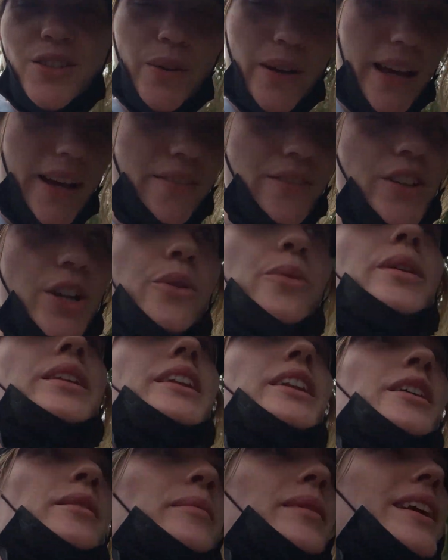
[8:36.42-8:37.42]
I have no one
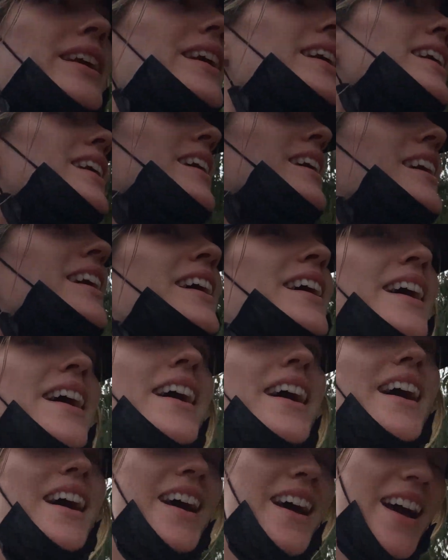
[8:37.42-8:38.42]
near me.
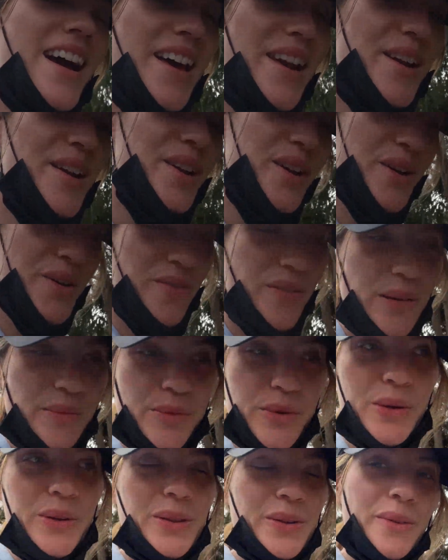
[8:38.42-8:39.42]
I don't know if I'm
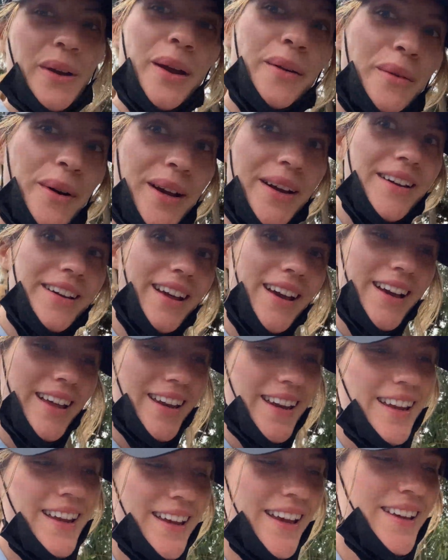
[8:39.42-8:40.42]
going the right way or not,
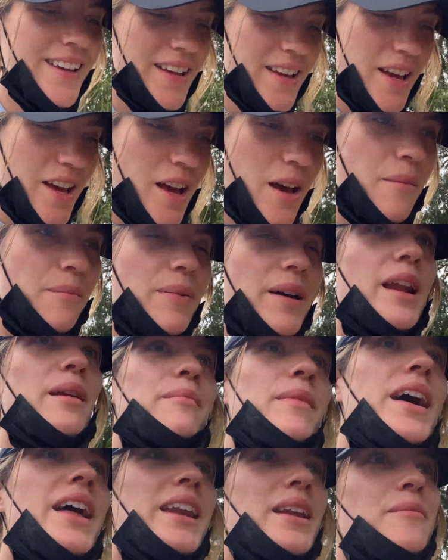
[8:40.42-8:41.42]
but I'm
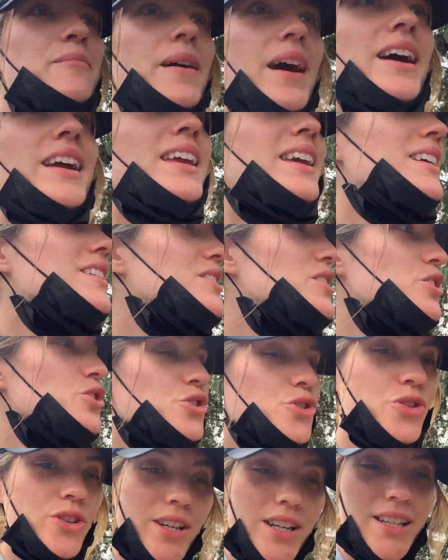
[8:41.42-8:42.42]
heading back into
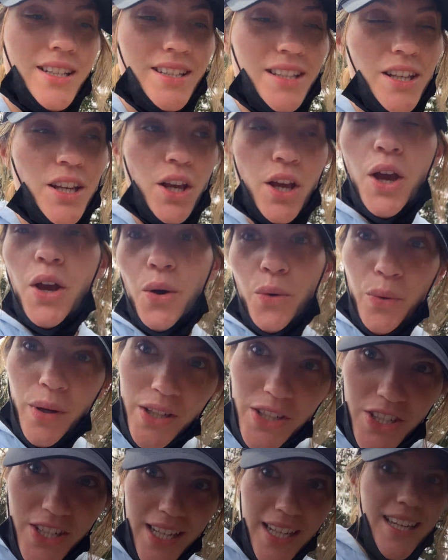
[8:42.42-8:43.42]
trees,
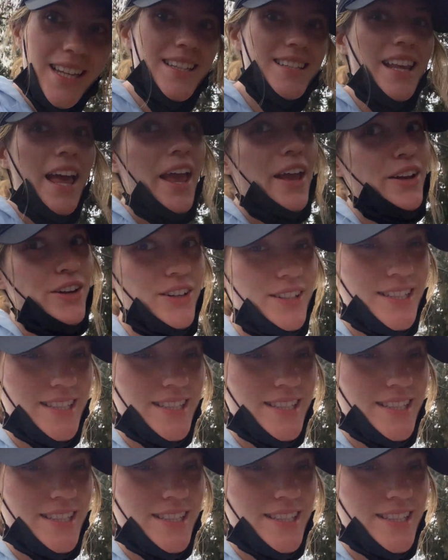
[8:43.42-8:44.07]
which is a good